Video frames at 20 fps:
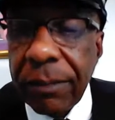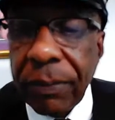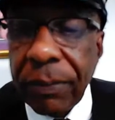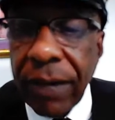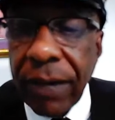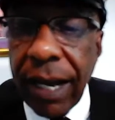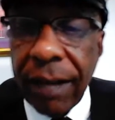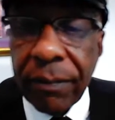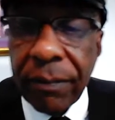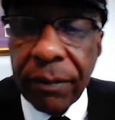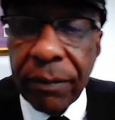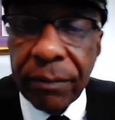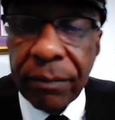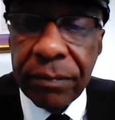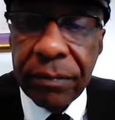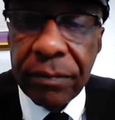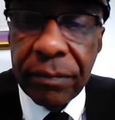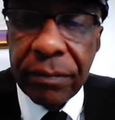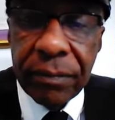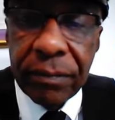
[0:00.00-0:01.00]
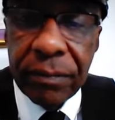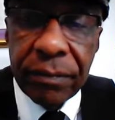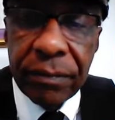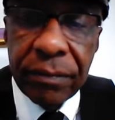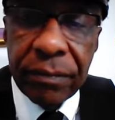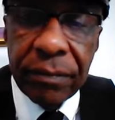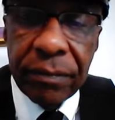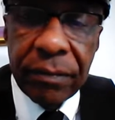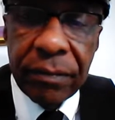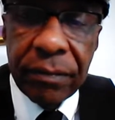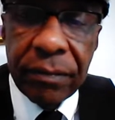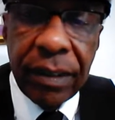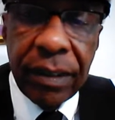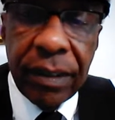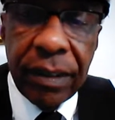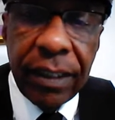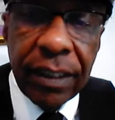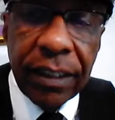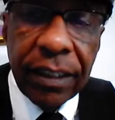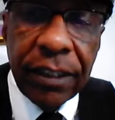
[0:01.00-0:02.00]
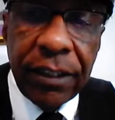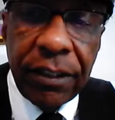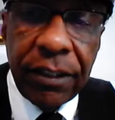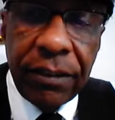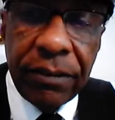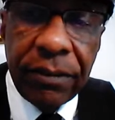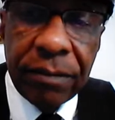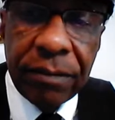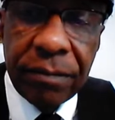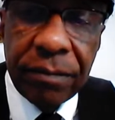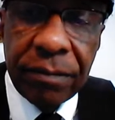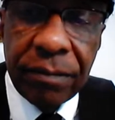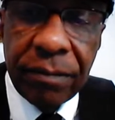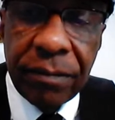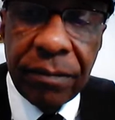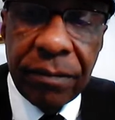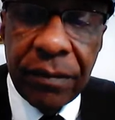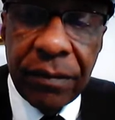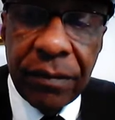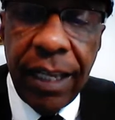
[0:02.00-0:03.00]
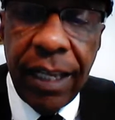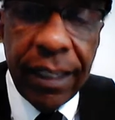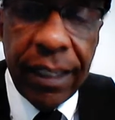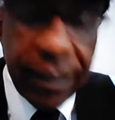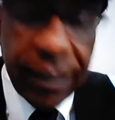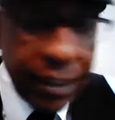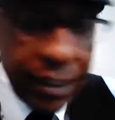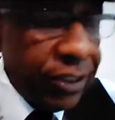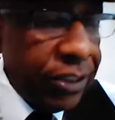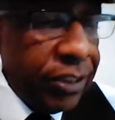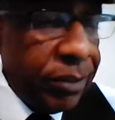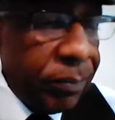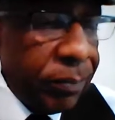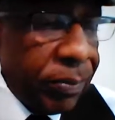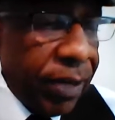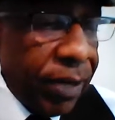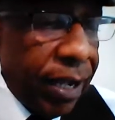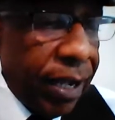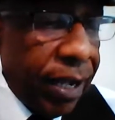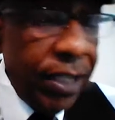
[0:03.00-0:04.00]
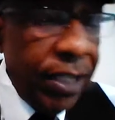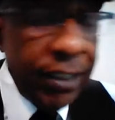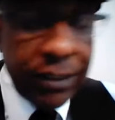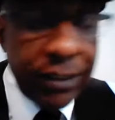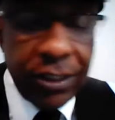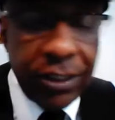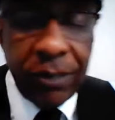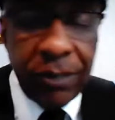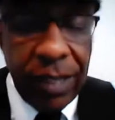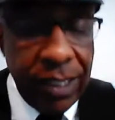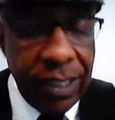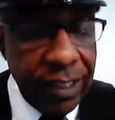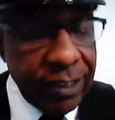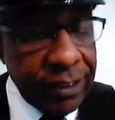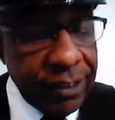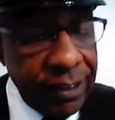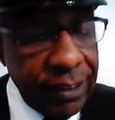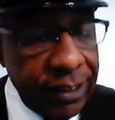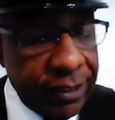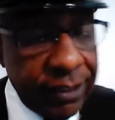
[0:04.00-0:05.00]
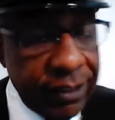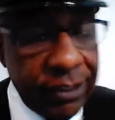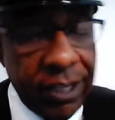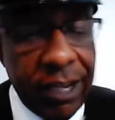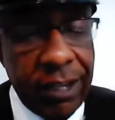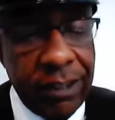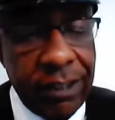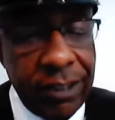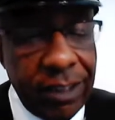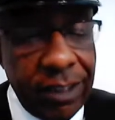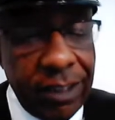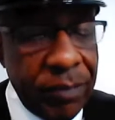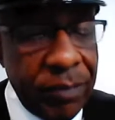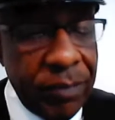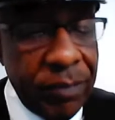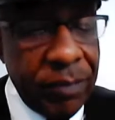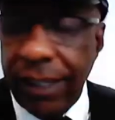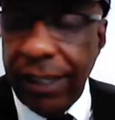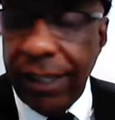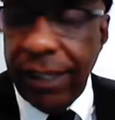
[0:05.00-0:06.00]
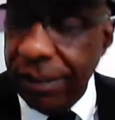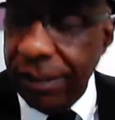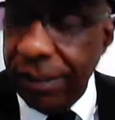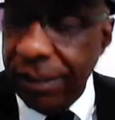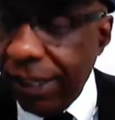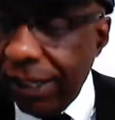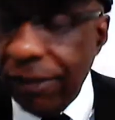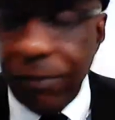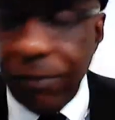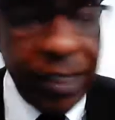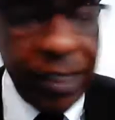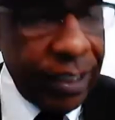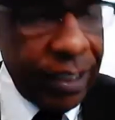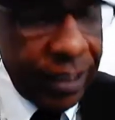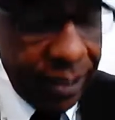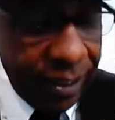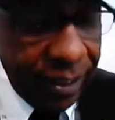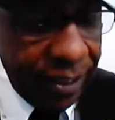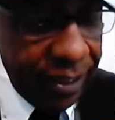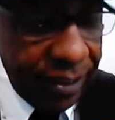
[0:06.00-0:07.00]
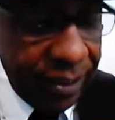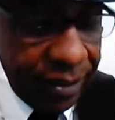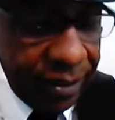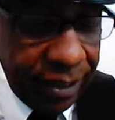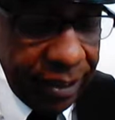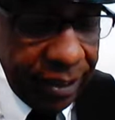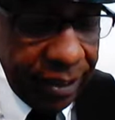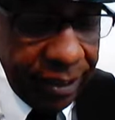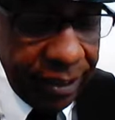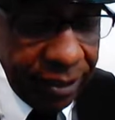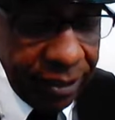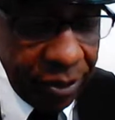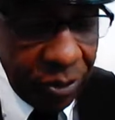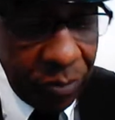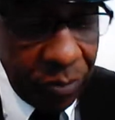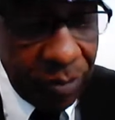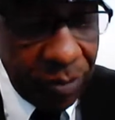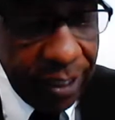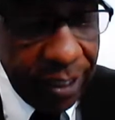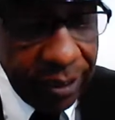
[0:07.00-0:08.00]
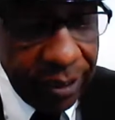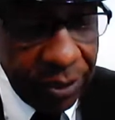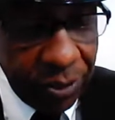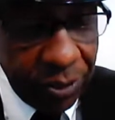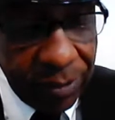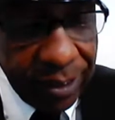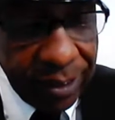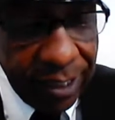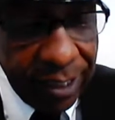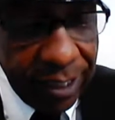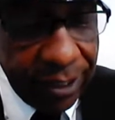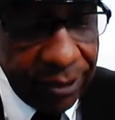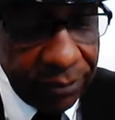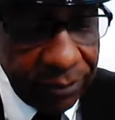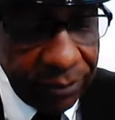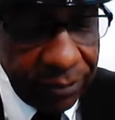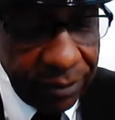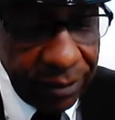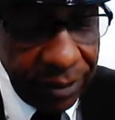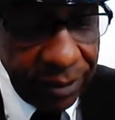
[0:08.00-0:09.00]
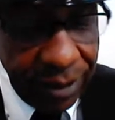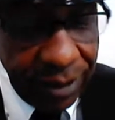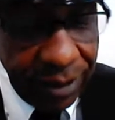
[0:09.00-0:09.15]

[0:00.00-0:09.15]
And this is the problem. You know? This is the problem. So anyway, listen, y'all. Let me get ready and go back